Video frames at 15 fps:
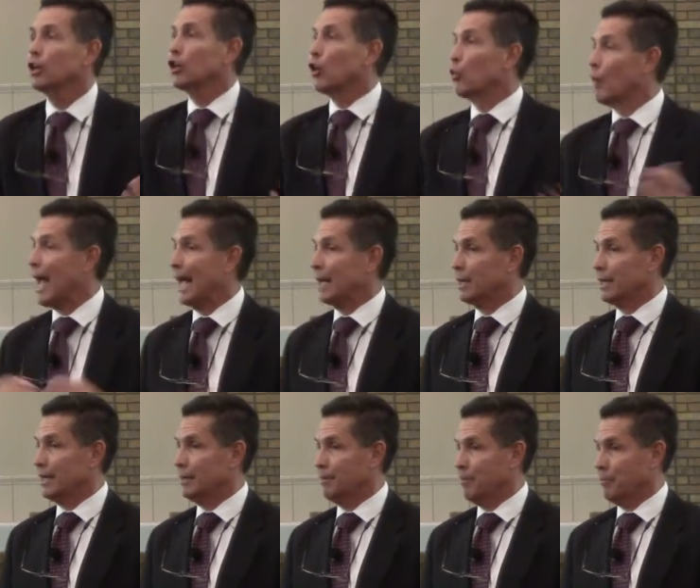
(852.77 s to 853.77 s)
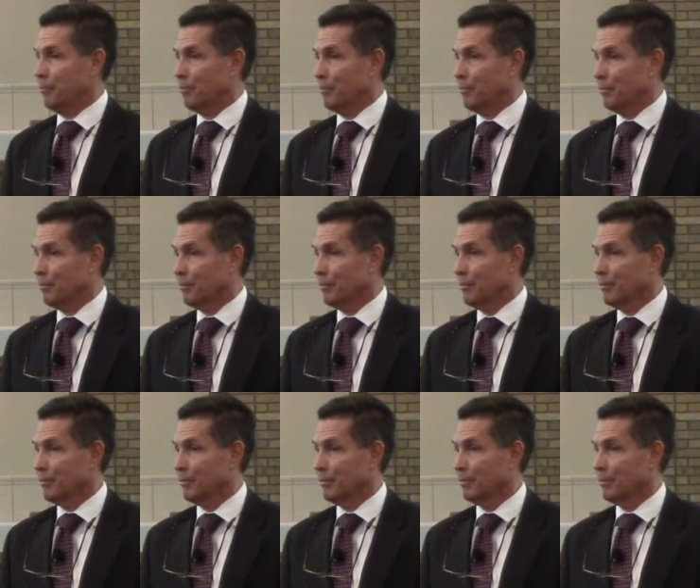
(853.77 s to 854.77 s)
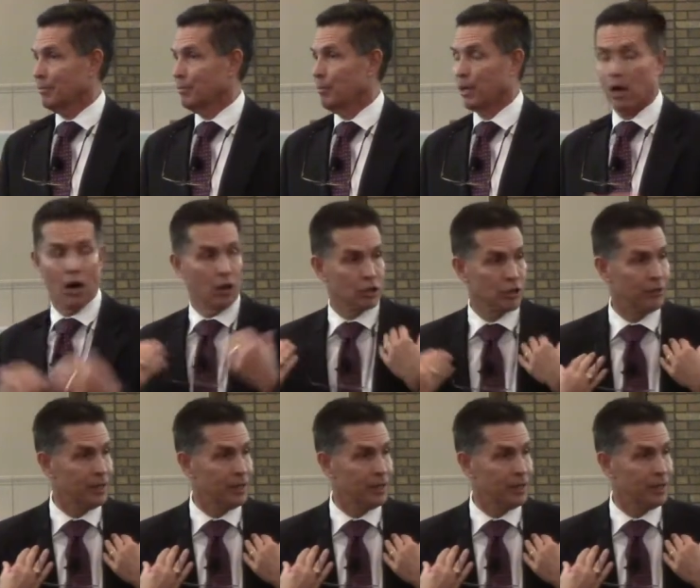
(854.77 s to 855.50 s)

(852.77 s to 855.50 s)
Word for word: correctly because of